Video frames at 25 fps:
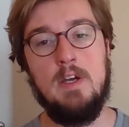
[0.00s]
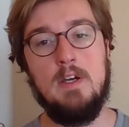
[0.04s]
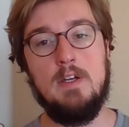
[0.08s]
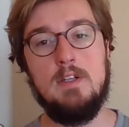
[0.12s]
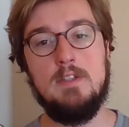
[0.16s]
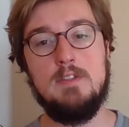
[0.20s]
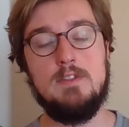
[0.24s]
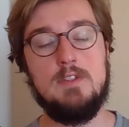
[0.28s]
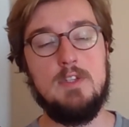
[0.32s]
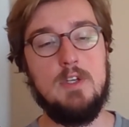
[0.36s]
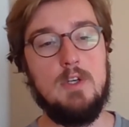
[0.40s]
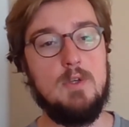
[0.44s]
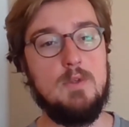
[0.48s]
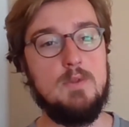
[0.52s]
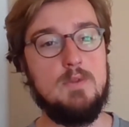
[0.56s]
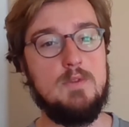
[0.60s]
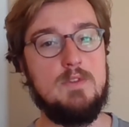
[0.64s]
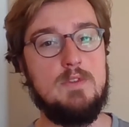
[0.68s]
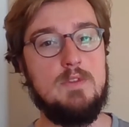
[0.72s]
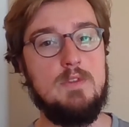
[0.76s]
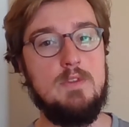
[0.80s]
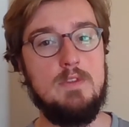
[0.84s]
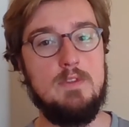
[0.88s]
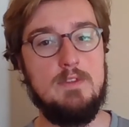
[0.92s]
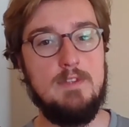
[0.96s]
So
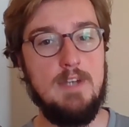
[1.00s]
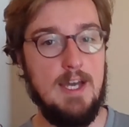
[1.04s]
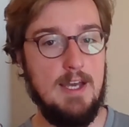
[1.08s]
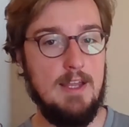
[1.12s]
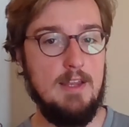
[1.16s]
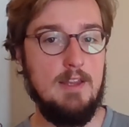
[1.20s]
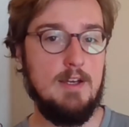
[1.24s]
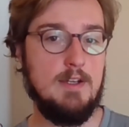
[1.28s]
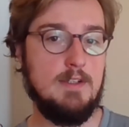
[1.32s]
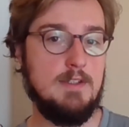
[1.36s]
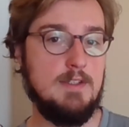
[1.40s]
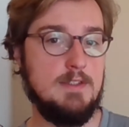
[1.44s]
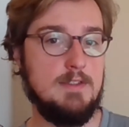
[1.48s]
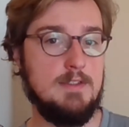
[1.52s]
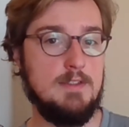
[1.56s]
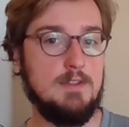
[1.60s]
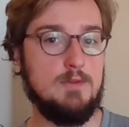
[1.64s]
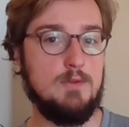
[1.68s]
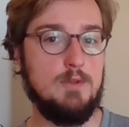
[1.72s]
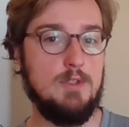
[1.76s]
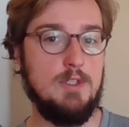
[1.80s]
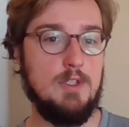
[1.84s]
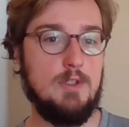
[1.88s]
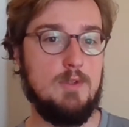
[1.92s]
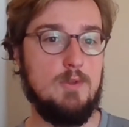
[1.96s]
dialogue does this
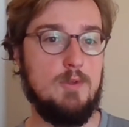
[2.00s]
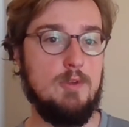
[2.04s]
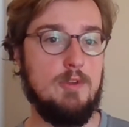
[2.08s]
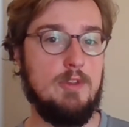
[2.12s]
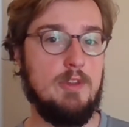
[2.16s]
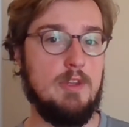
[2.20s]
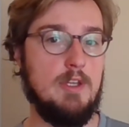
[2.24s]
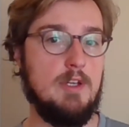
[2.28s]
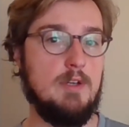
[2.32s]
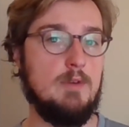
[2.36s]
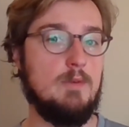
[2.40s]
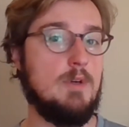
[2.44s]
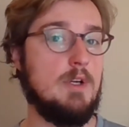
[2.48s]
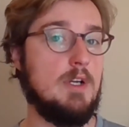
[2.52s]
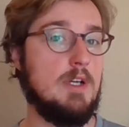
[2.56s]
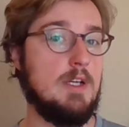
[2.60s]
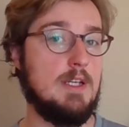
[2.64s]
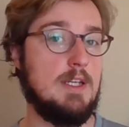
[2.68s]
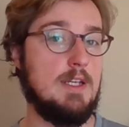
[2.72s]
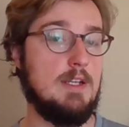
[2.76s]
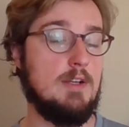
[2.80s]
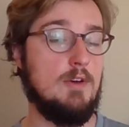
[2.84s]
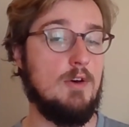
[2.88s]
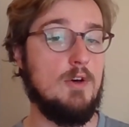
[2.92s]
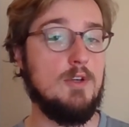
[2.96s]
really cool thing where it
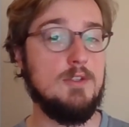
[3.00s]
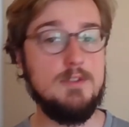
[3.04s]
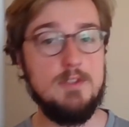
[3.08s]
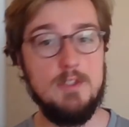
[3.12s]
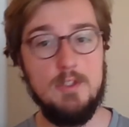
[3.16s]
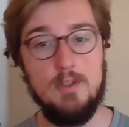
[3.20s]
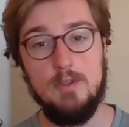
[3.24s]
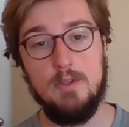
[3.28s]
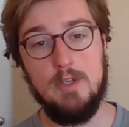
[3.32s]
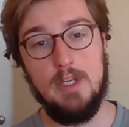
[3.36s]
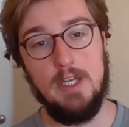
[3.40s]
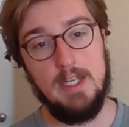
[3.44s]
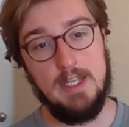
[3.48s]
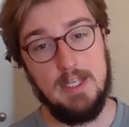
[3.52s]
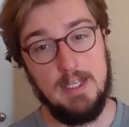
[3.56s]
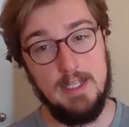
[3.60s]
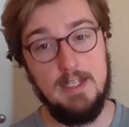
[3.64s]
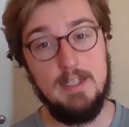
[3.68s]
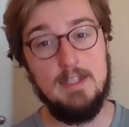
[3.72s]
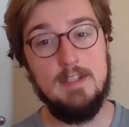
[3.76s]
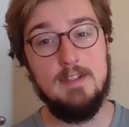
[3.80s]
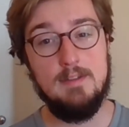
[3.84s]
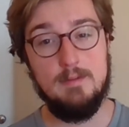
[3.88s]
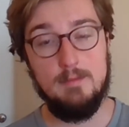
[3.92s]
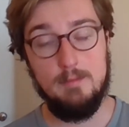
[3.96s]

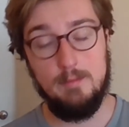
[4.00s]
can,